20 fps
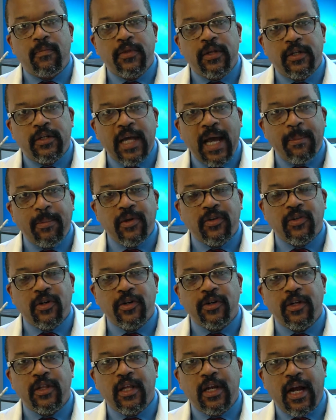the type of
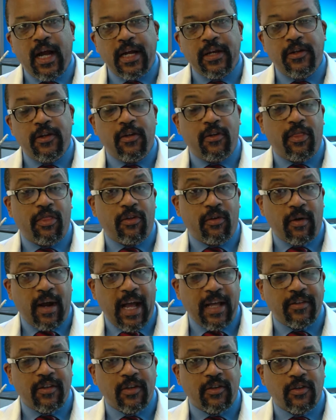surgery that I do,
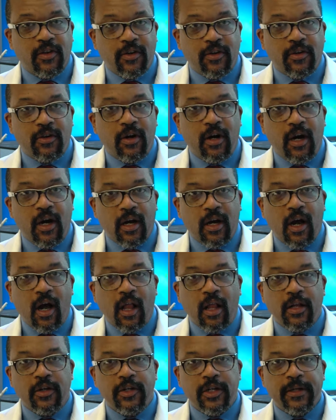thoracic surgical
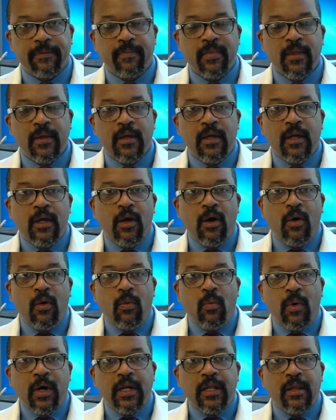oncology,
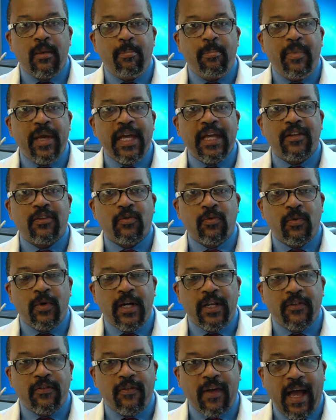one of the biggest
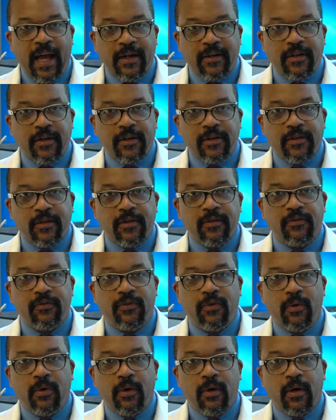risk factors
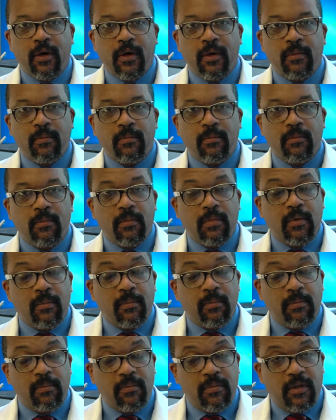for
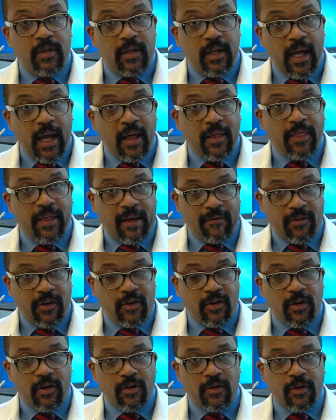death after
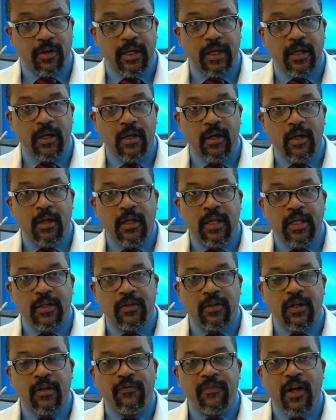surgery
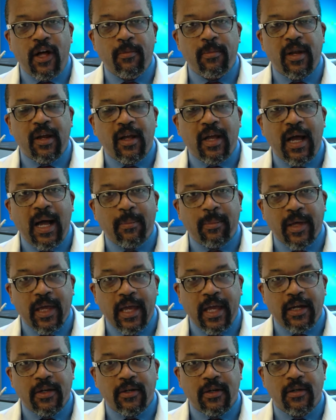is the development of
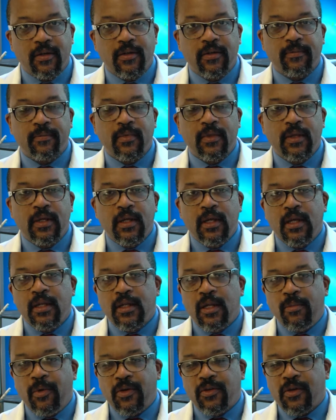complications.
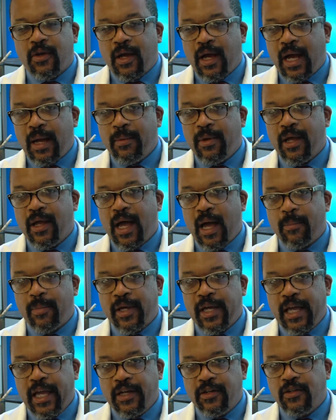The most common
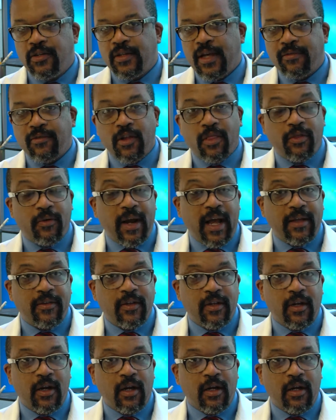complications after
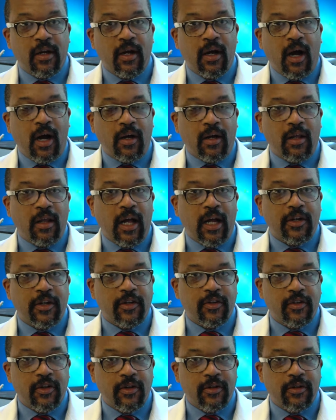thoracic
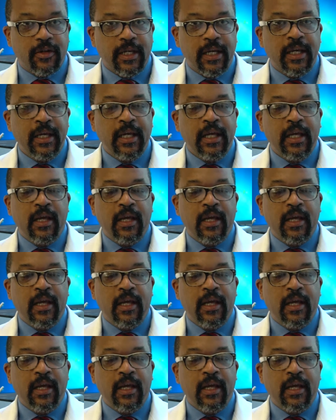oncologic surgery